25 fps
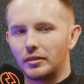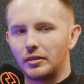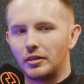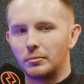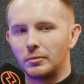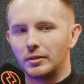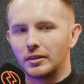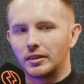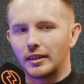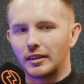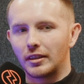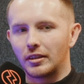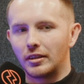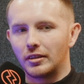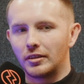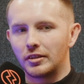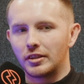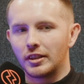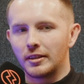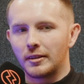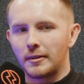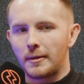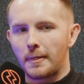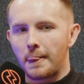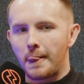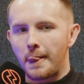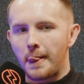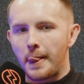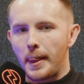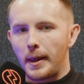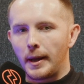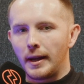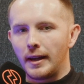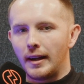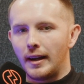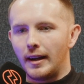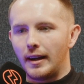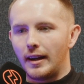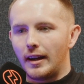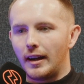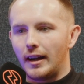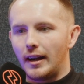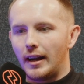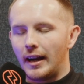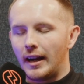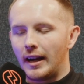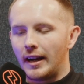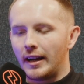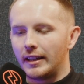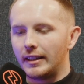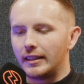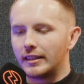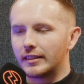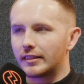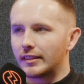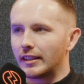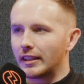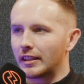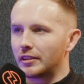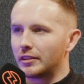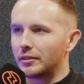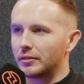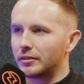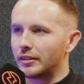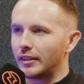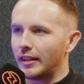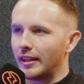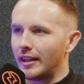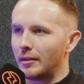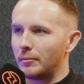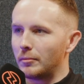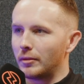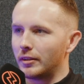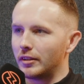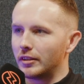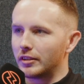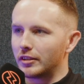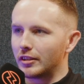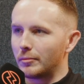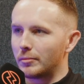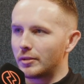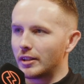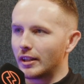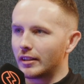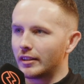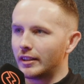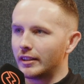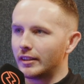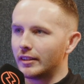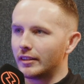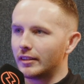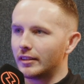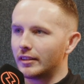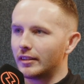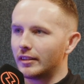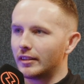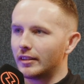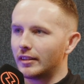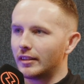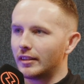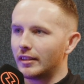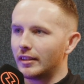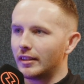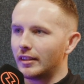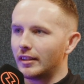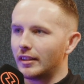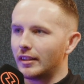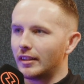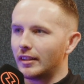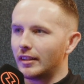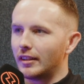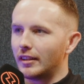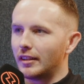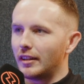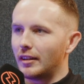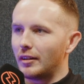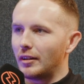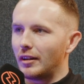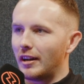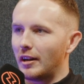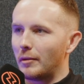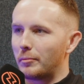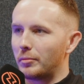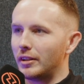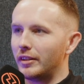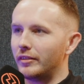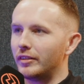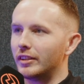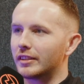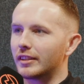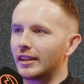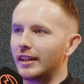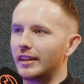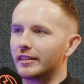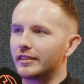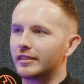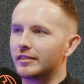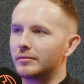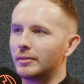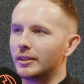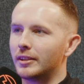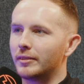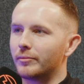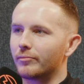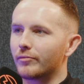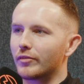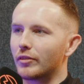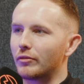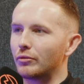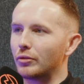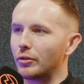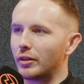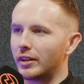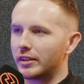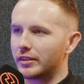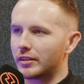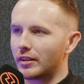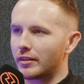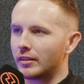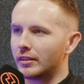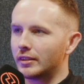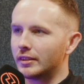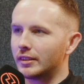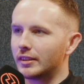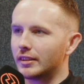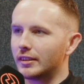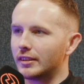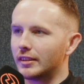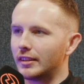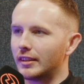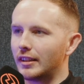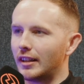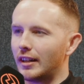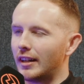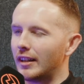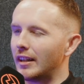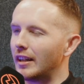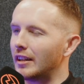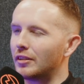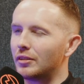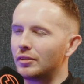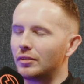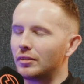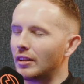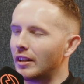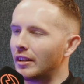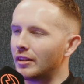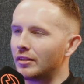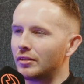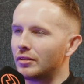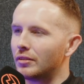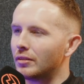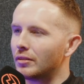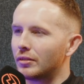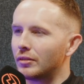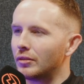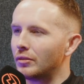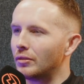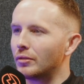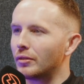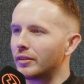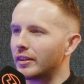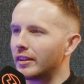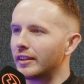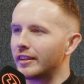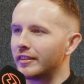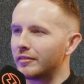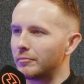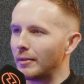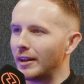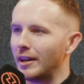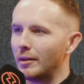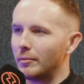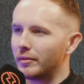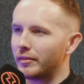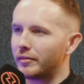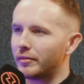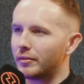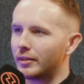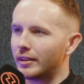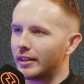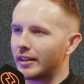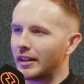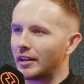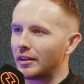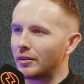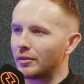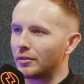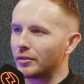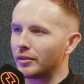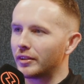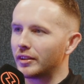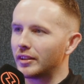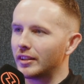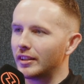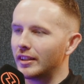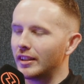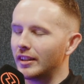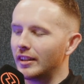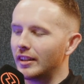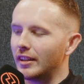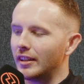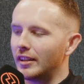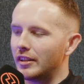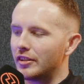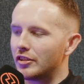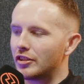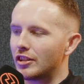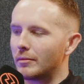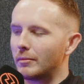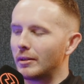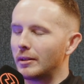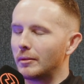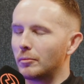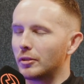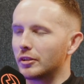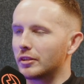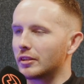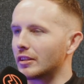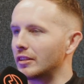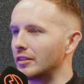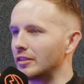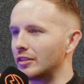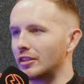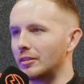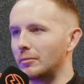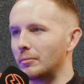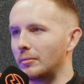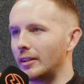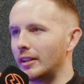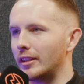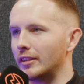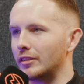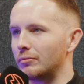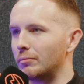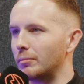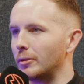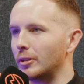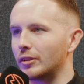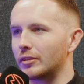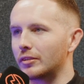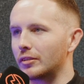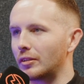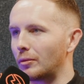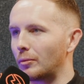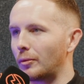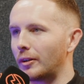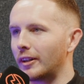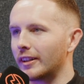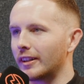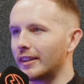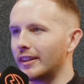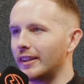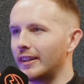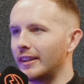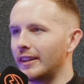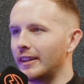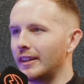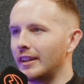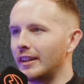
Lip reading: human psychology. I signalled to him in the subject line a previous guest of mine, Rory Sutherland, and I know that they've met before, and I know that Jimmy must consume his books or work.